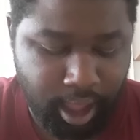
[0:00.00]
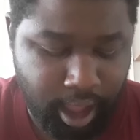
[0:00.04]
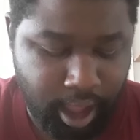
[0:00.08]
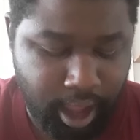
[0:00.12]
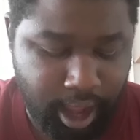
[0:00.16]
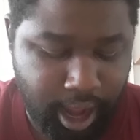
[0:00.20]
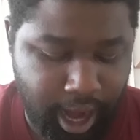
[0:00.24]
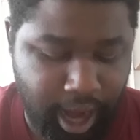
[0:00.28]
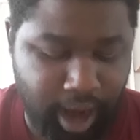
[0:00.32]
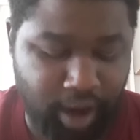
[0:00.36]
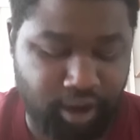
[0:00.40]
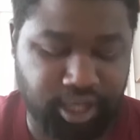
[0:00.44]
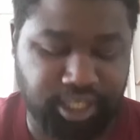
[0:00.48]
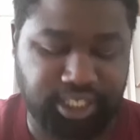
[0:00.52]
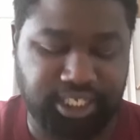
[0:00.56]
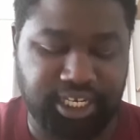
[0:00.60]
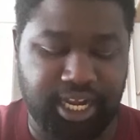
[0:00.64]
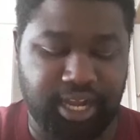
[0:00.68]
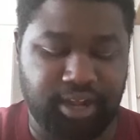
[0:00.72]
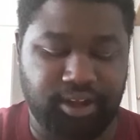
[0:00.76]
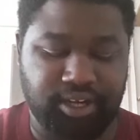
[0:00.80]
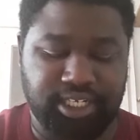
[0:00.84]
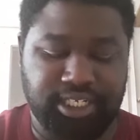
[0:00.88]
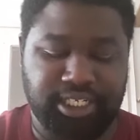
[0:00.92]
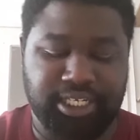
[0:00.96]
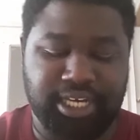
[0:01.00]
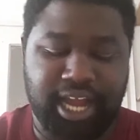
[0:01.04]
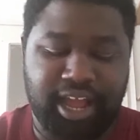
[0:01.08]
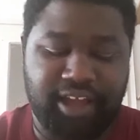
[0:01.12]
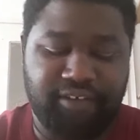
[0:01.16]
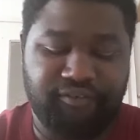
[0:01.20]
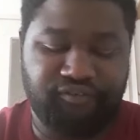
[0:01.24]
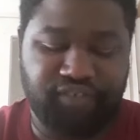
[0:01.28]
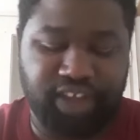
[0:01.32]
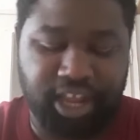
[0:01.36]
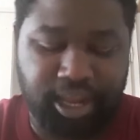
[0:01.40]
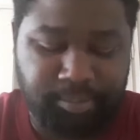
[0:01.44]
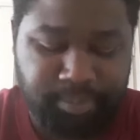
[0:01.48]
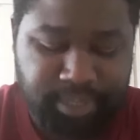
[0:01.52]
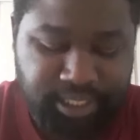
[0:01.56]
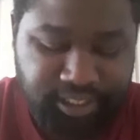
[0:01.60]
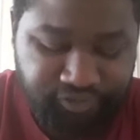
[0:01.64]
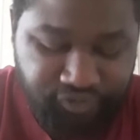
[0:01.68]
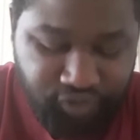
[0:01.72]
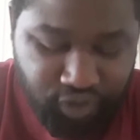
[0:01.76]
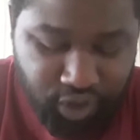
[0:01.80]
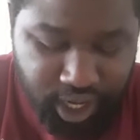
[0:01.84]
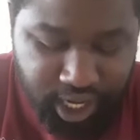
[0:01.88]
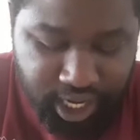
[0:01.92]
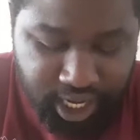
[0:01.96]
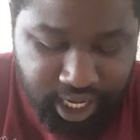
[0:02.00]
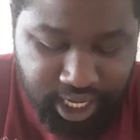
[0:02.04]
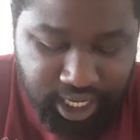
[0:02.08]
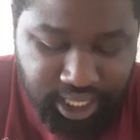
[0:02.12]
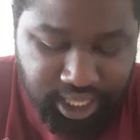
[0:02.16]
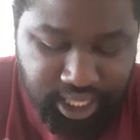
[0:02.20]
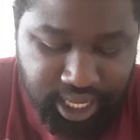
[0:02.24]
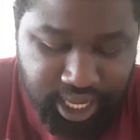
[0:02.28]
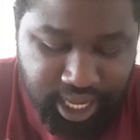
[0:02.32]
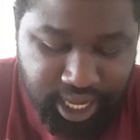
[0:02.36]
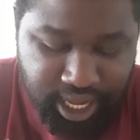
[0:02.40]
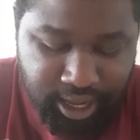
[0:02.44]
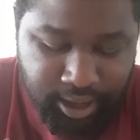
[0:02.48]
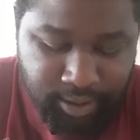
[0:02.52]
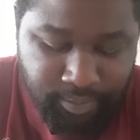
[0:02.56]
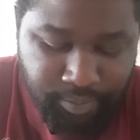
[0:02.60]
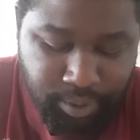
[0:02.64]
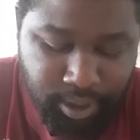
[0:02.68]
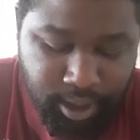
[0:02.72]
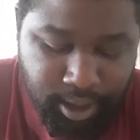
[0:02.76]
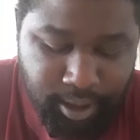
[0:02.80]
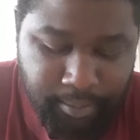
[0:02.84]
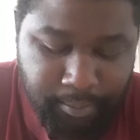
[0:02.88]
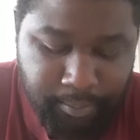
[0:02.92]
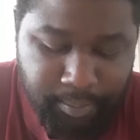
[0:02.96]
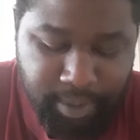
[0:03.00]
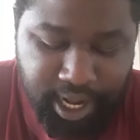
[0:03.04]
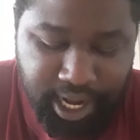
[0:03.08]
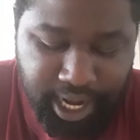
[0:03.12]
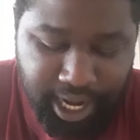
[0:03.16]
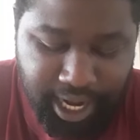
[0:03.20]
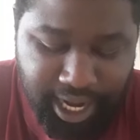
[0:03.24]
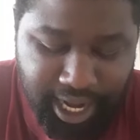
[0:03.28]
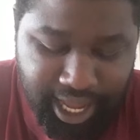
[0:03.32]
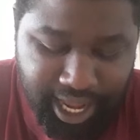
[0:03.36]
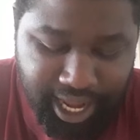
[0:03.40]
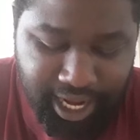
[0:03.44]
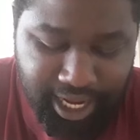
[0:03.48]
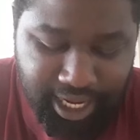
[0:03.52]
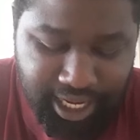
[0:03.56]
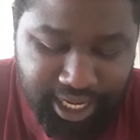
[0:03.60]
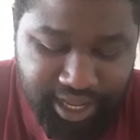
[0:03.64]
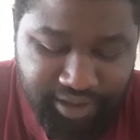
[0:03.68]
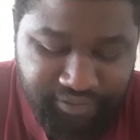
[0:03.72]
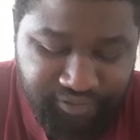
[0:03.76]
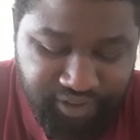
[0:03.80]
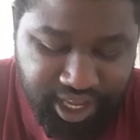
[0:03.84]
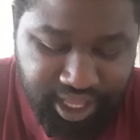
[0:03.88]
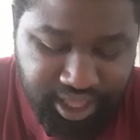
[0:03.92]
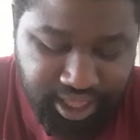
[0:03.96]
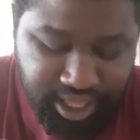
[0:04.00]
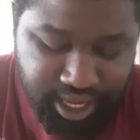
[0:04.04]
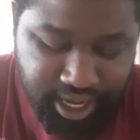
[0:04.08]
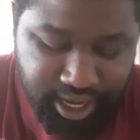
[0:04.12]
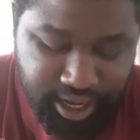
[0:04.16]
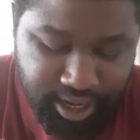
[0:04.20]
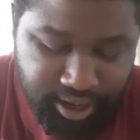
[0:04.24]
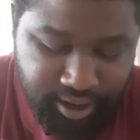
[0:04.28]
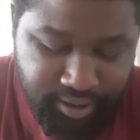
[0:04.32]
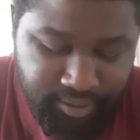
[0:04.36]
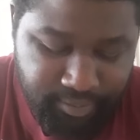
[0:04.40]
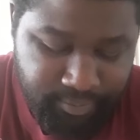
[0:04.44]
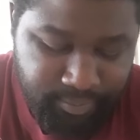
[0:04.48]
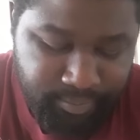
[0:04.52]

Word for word: Our town is not famous for anything, but I like living there.